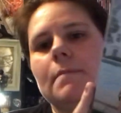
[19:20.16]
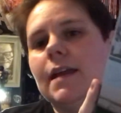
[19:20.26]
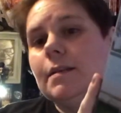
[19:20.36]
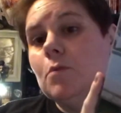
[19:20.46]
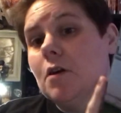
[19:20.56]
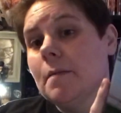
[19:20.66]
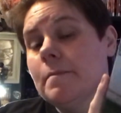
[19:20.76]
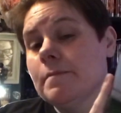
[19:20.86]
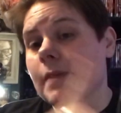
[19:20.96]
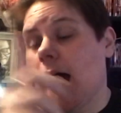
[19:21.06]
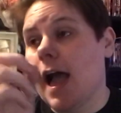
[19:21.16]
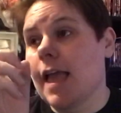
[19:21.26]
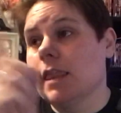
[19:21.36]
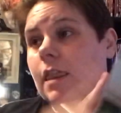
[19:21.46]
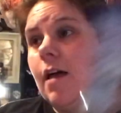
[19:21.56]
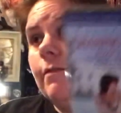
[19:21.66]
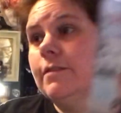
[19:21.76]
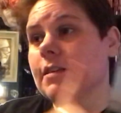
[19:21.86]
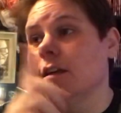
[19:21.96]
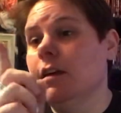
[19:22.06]
Mandy Moore. I
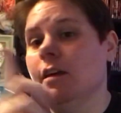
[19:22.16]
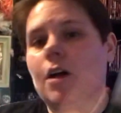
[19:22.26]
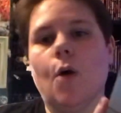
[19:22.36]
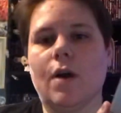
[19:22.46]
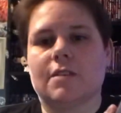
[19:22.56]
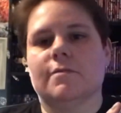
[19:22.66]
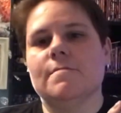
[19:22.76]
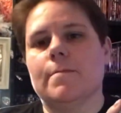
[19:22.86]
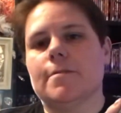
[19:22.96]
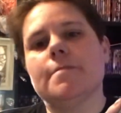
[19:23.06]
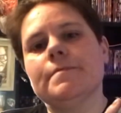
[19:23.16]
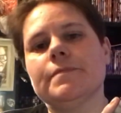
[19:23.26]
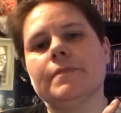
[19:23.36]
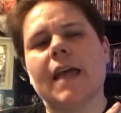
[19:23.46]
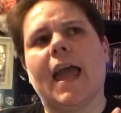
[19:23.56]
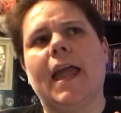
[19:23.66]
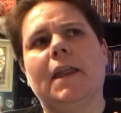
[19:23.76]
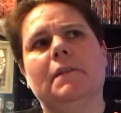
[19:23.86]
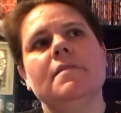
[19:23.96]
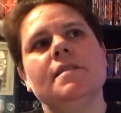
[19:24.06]
loved A Walk to Remember.
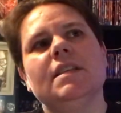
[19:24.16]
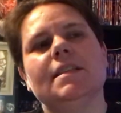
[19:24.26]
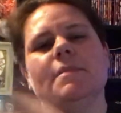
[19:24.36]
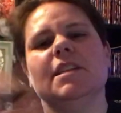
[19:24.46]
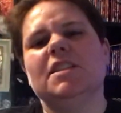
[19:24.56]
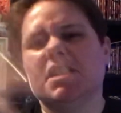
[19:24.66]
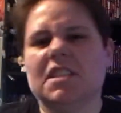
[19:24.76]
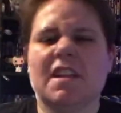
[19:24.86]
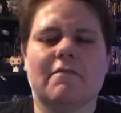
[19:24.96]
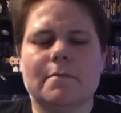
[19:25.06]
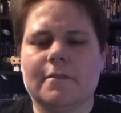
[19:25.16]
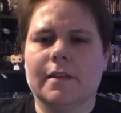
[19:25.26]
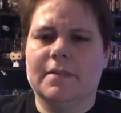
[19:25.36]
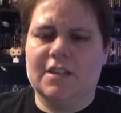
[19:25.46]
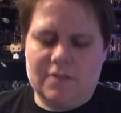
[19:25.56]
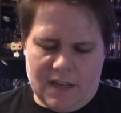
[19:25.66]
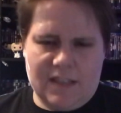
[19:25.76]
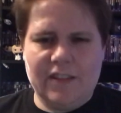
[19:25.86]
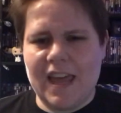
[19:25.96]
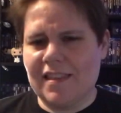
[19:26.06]
And to me, she's never really been used
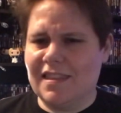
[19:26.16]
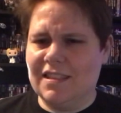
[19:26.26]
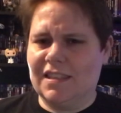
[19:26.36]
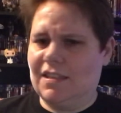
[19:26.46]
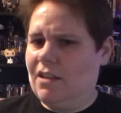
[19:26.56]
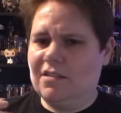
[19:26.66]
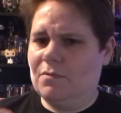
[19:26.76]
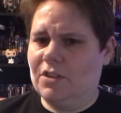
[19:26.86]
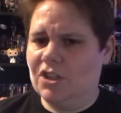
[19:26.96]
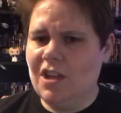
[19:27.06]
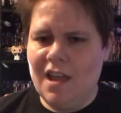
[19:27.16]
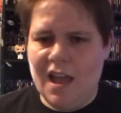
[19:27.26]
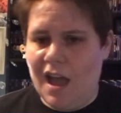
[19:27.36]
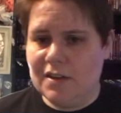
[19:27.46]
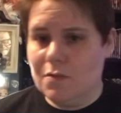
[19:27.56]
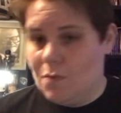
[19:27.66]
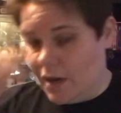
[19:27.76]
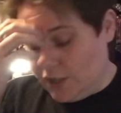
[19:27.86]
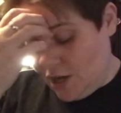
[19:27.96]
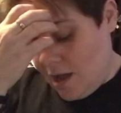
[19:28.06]
until that This Is Us, which I don't
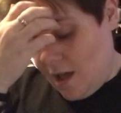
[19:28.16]
watch.